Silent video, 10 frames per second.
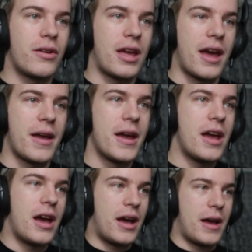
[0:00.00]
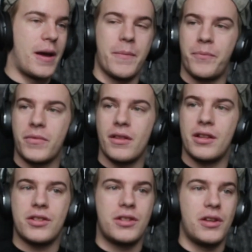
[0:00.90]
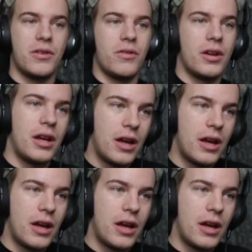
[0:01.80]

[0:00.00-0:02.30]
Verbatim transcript: Okay. Um, let's do.